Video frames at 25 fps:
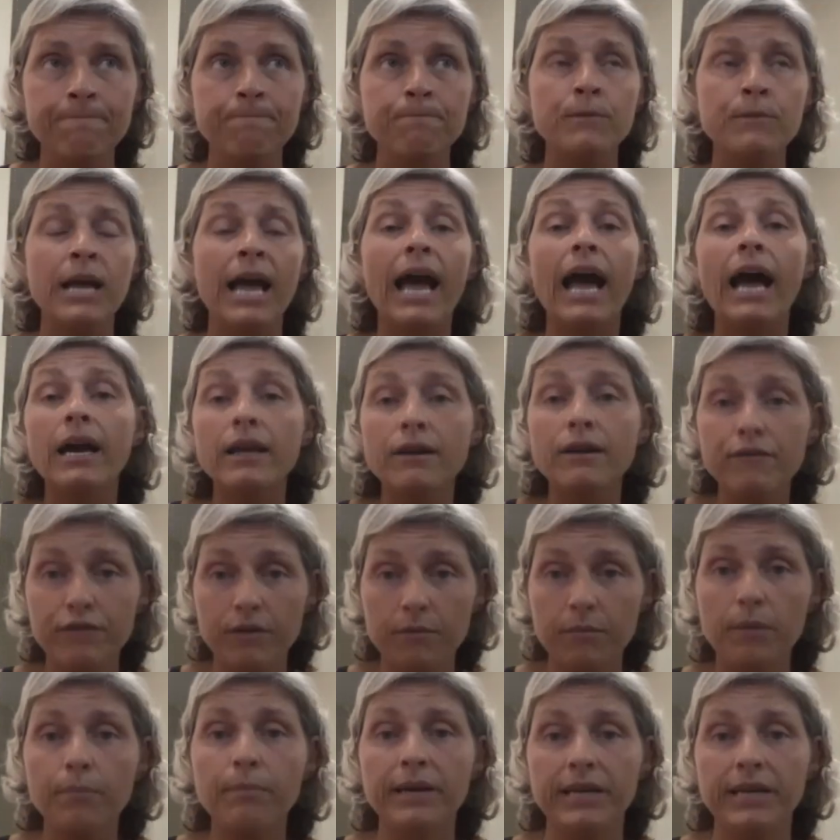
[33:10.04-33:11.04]
and from
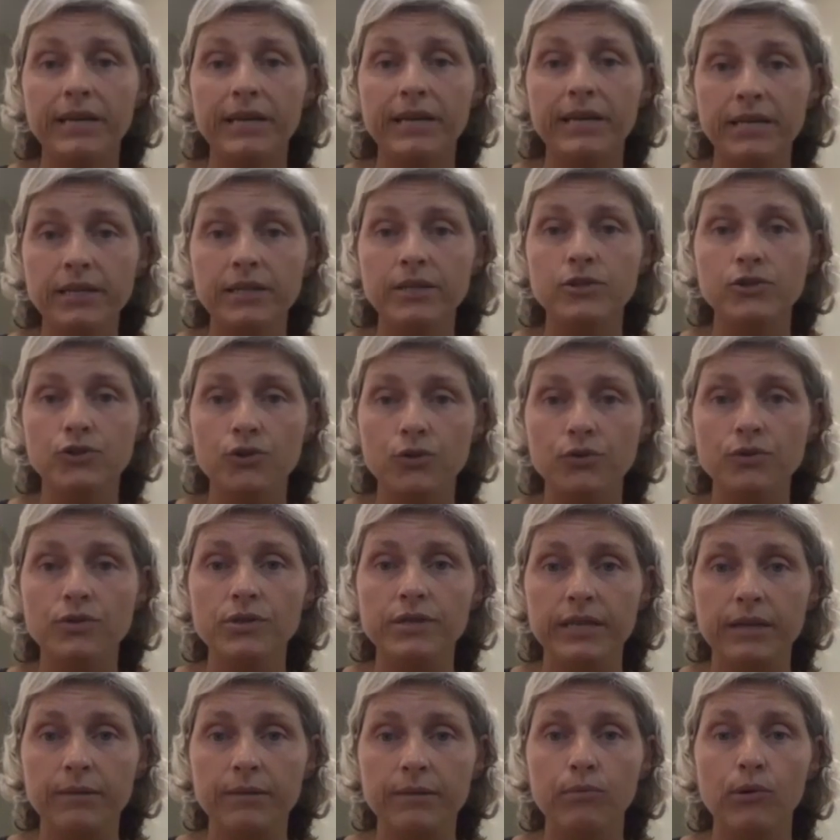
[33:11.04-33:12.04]
a pain control
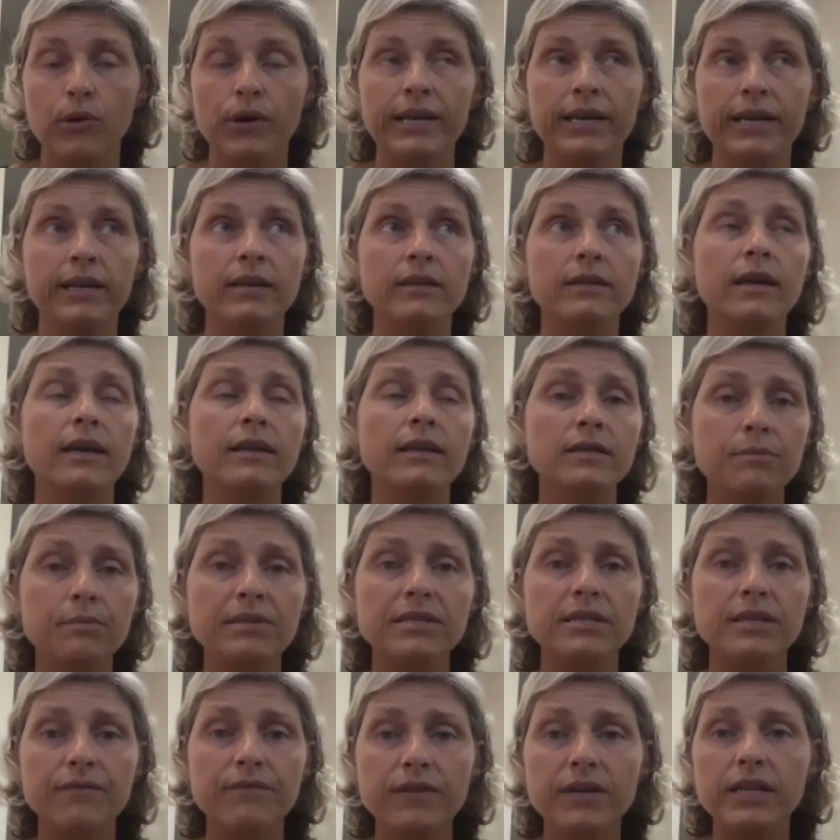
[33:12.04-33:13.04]
standpoint. And, and
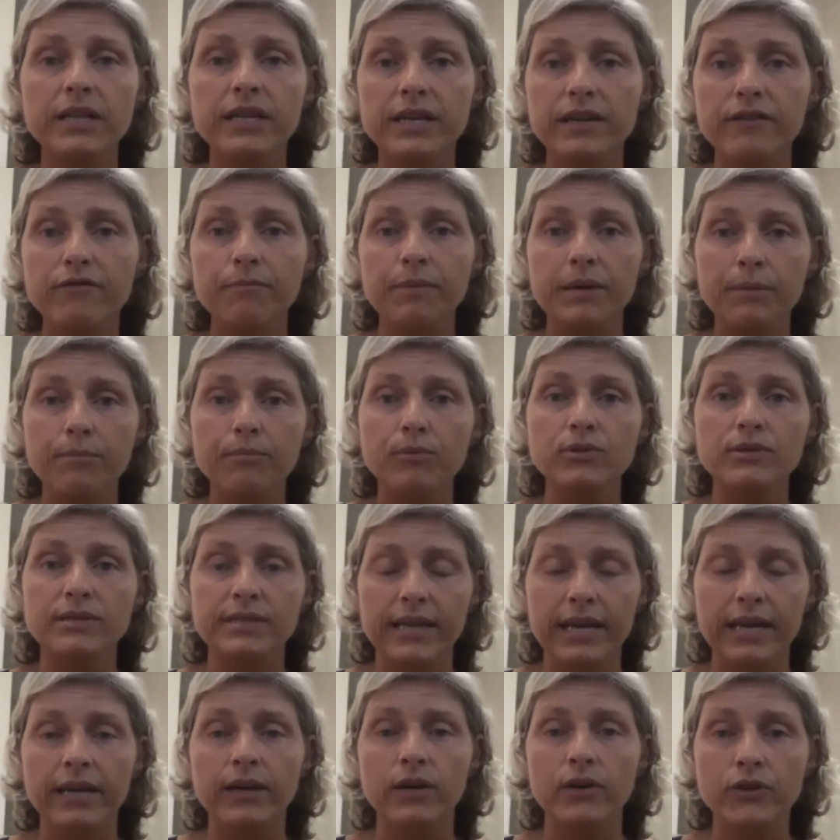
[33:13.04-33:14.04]
specifically, if people
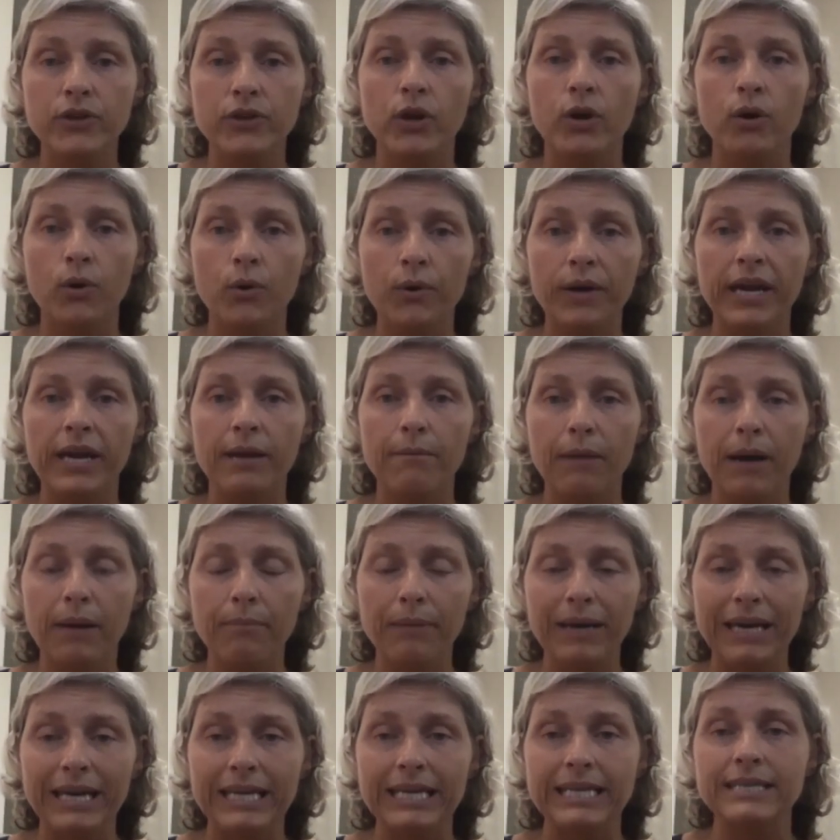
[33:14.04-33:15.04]
say, you know, okay, my
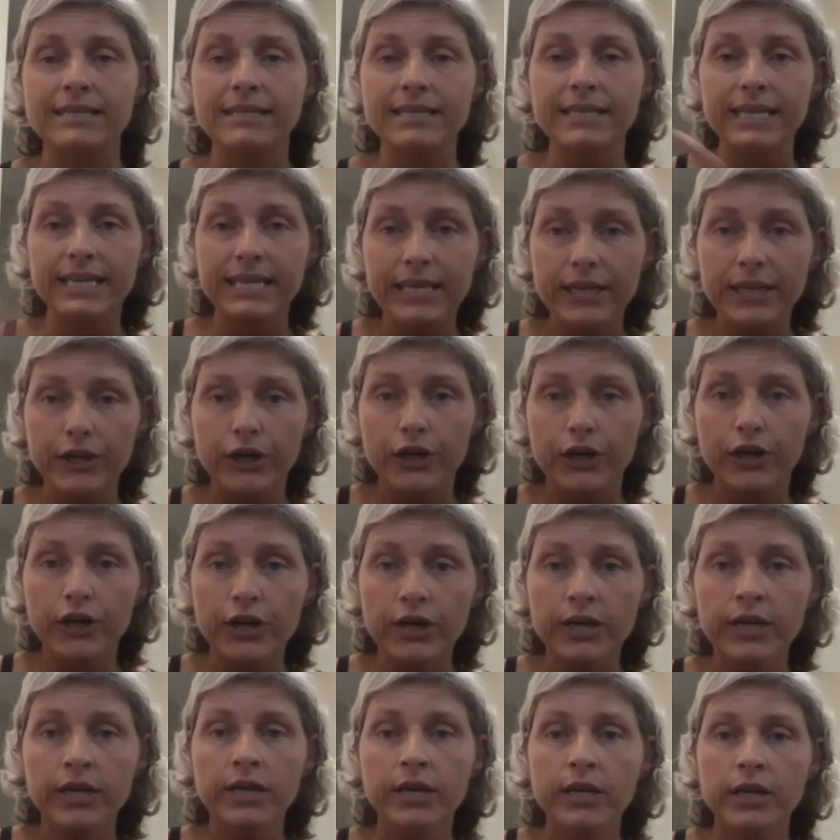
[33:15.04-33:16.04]
pain is here,
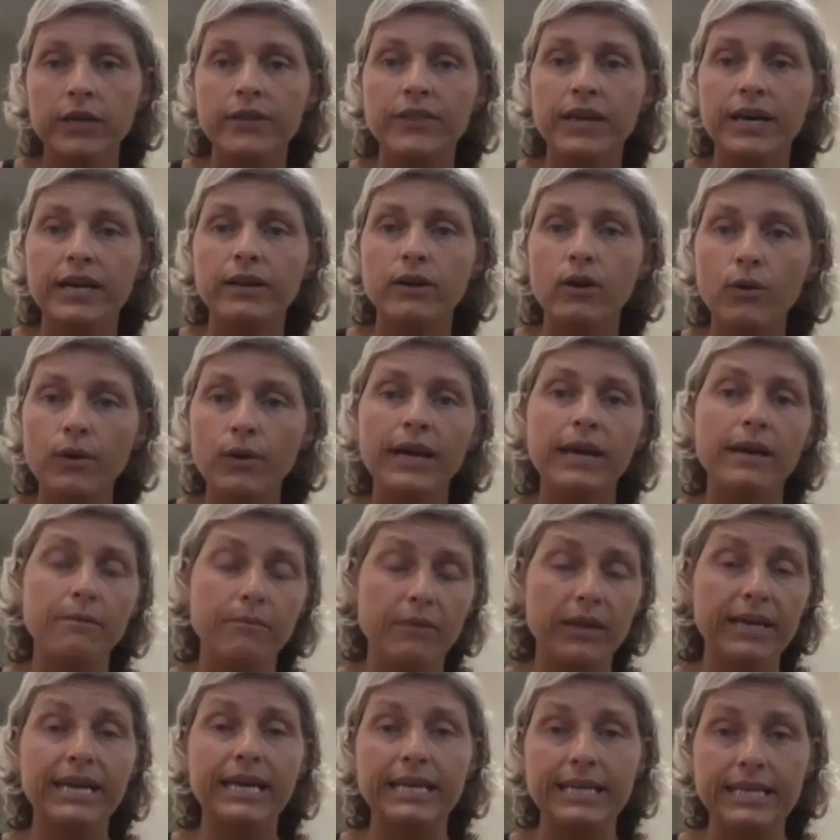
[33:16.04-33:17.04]
then yeah. okay,
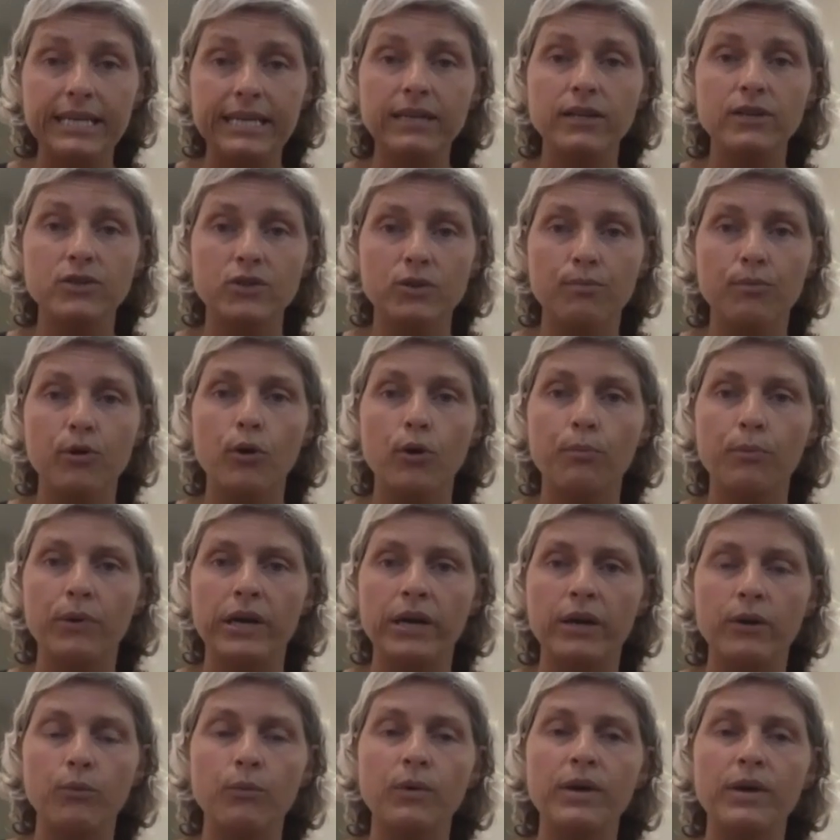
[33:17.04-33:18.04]
like a needle is appropriate.
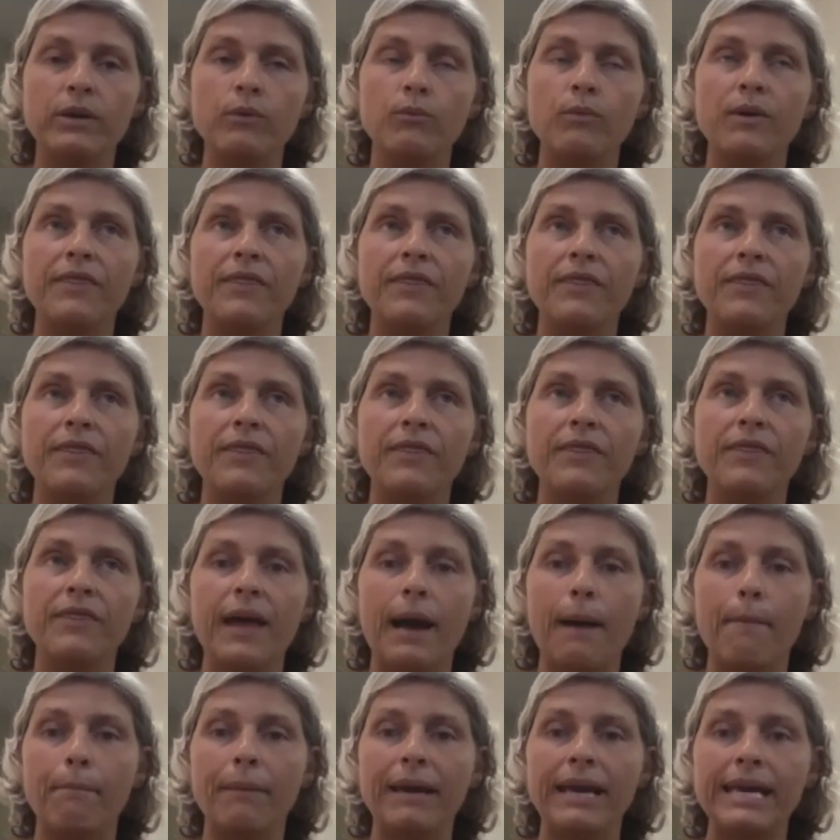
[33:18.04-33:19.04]
When, when
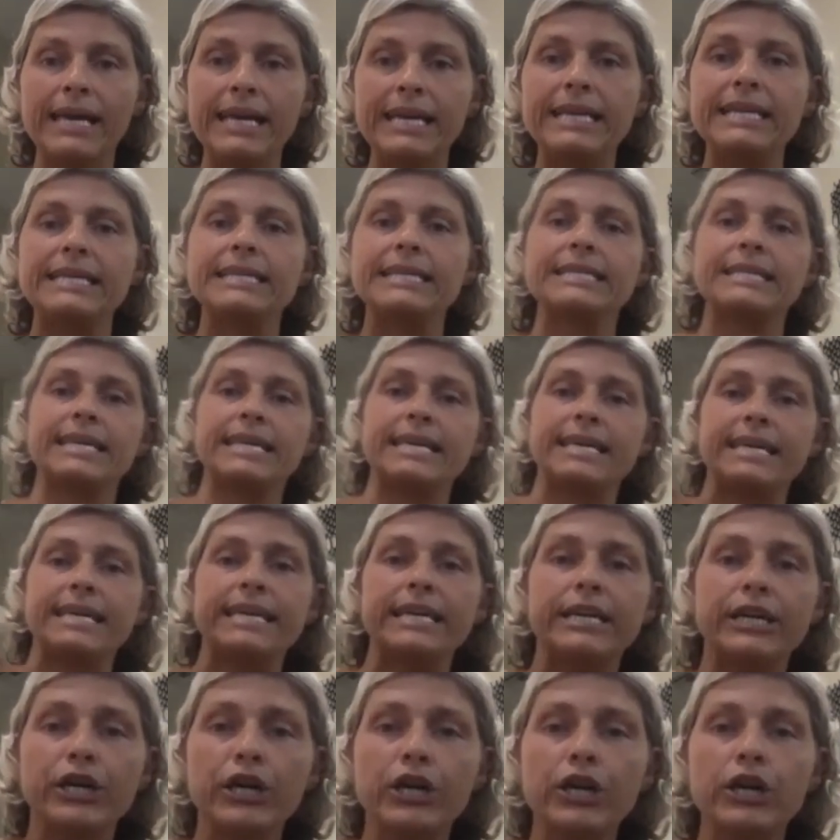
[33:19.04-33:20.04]
that pain is
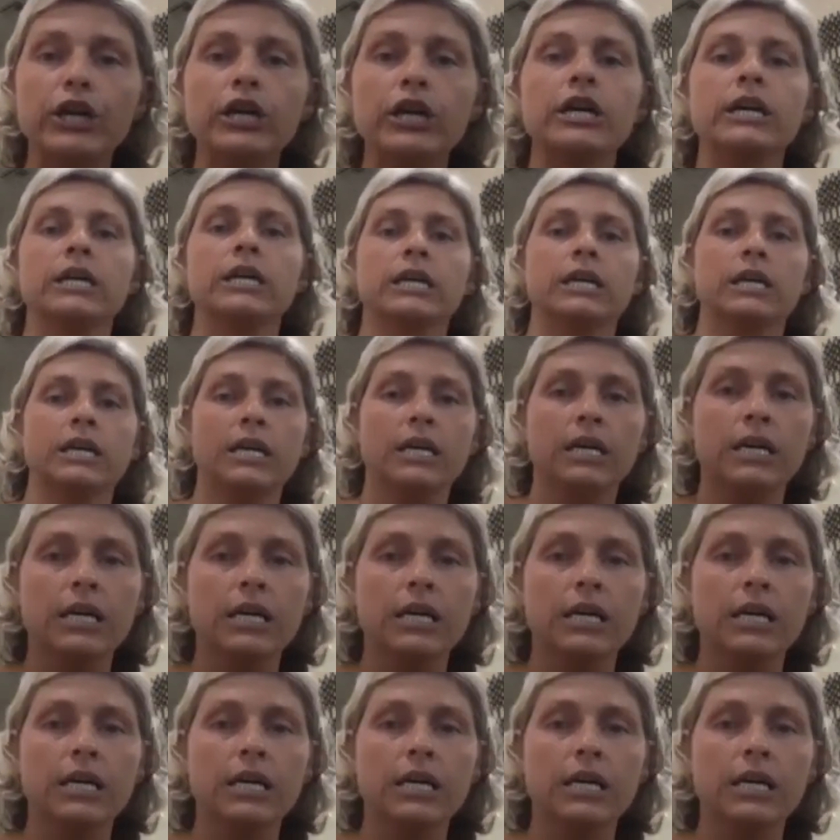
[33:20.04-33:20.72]
here, yeah,